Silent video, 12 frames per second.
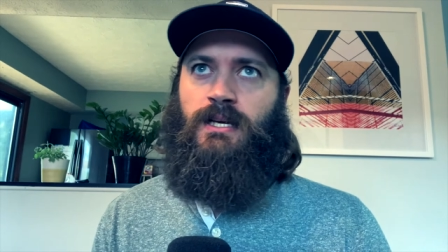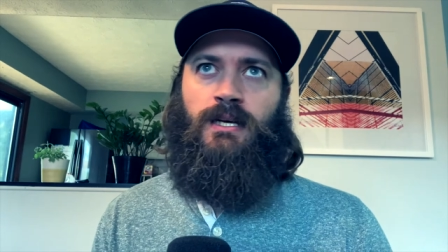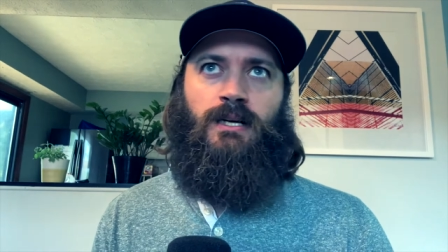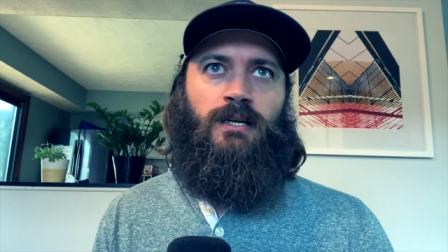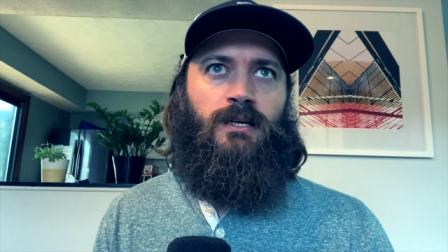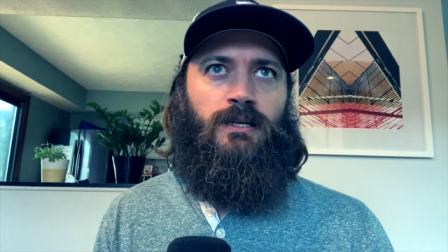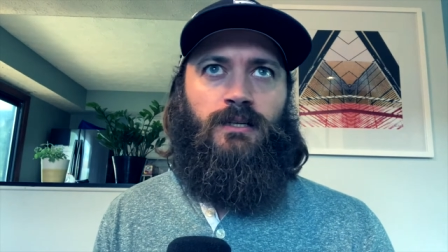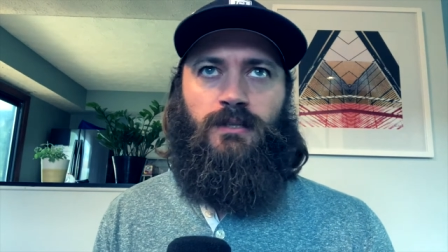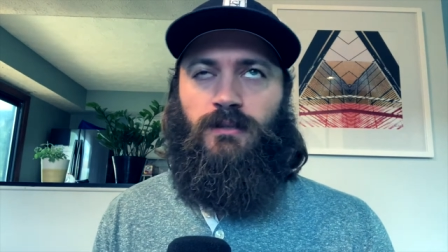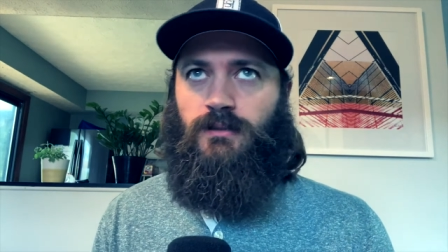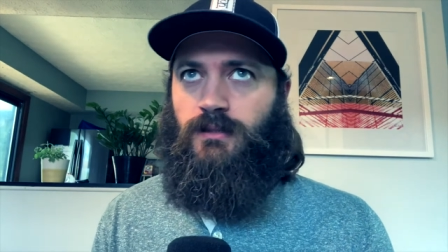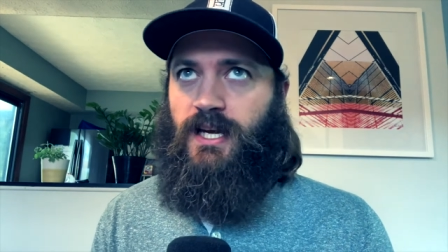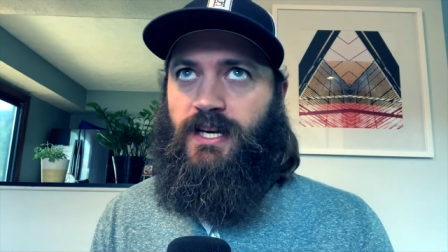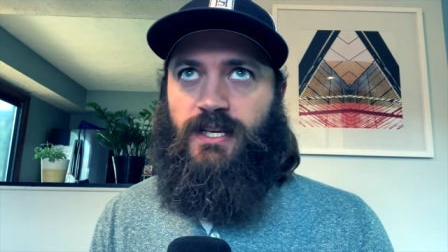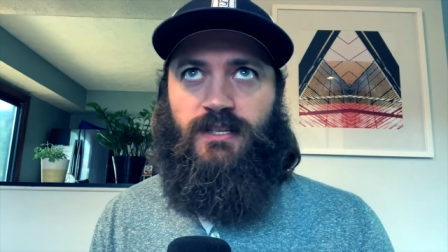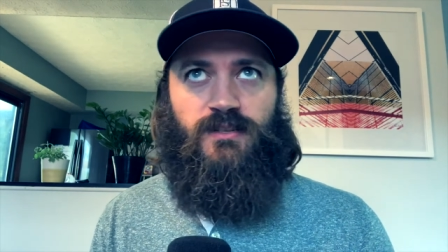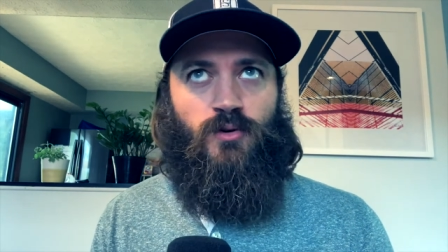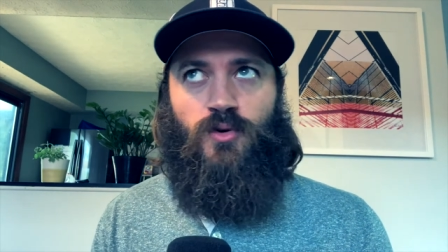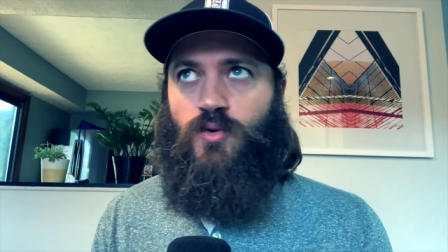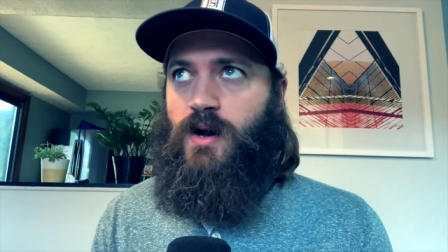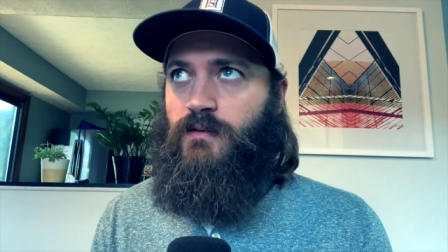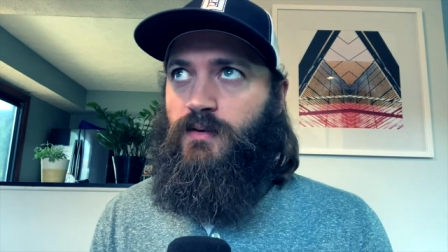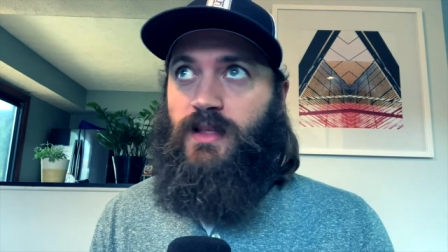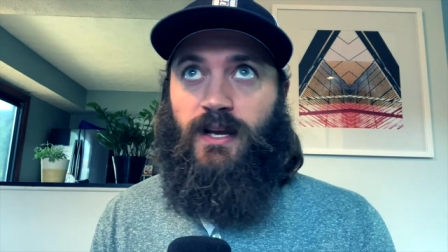uh, ladies or
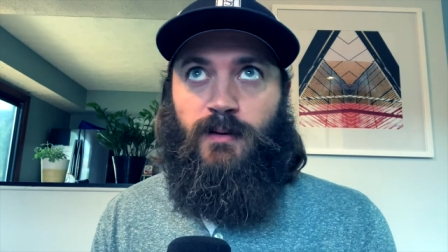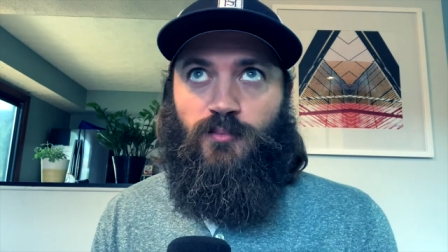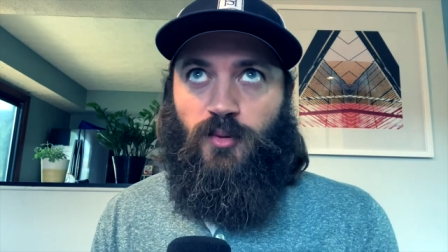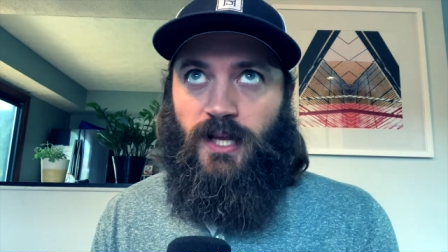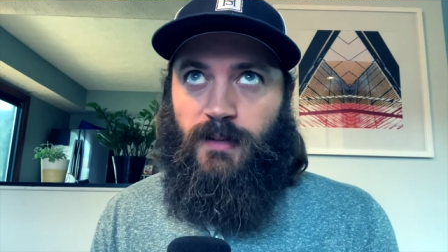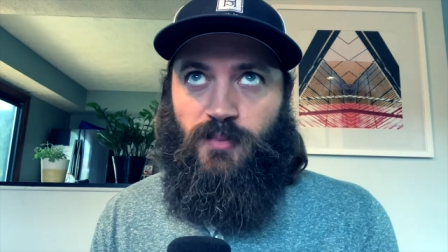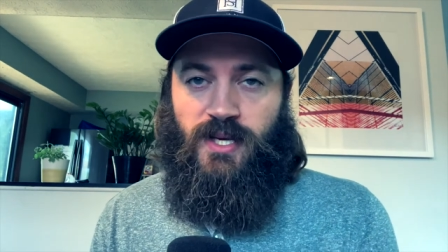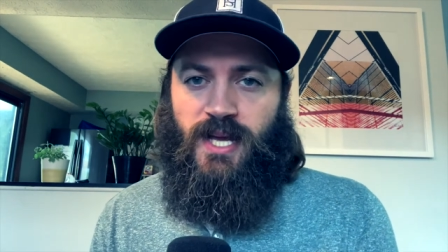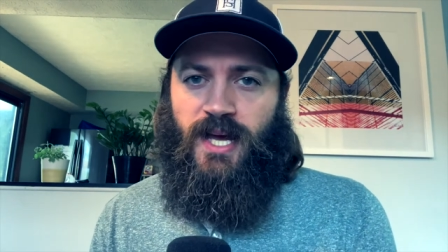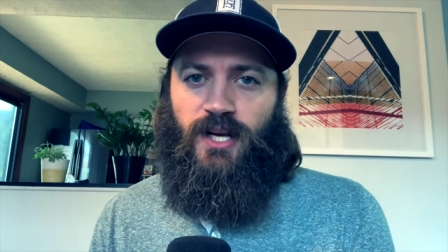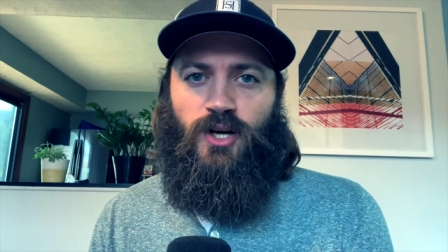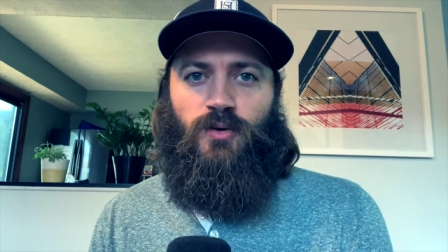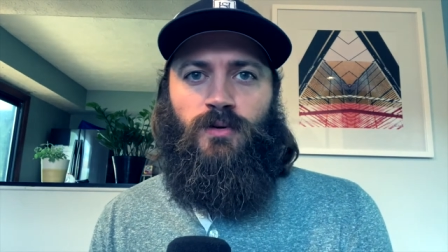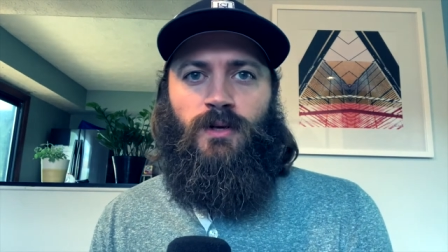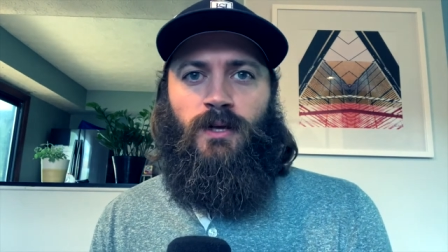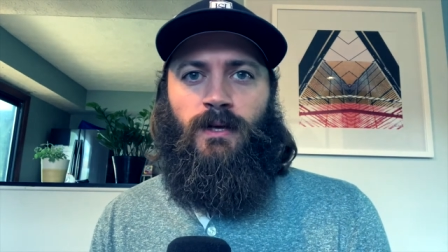whoever that can play piano.